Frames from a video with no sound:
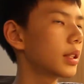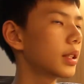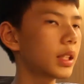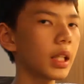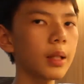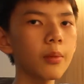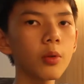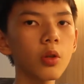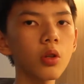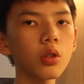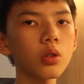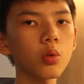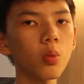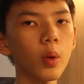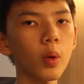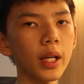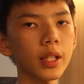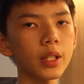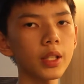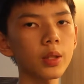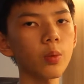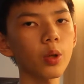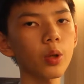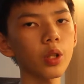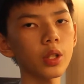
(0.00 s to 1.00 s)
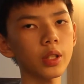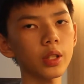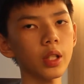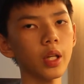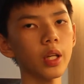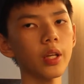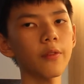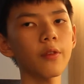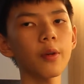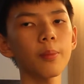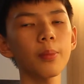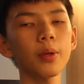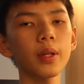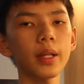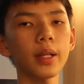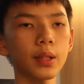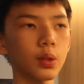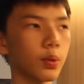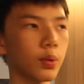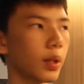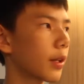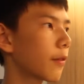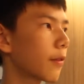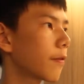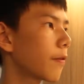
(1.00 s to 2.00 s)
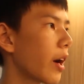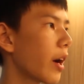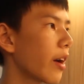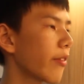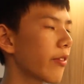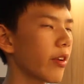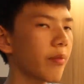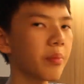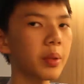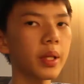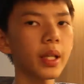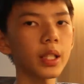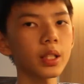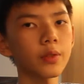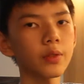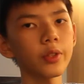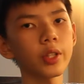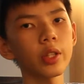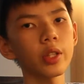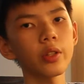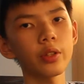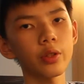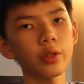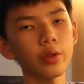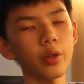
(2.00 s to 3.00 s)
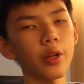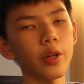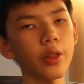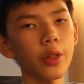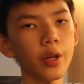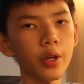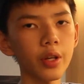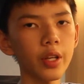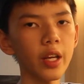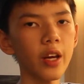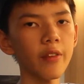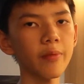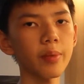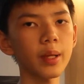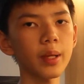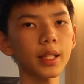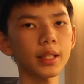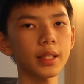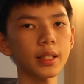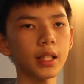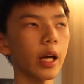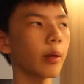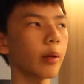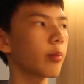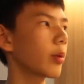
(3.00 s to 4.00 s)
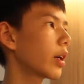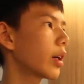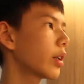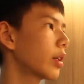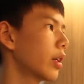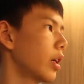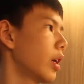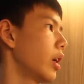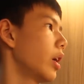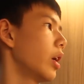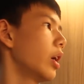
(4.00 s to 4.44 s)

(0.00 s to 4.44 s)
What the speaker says: Same goes vice versa. If you put a 25 FPS video into a 30 FPS timeline,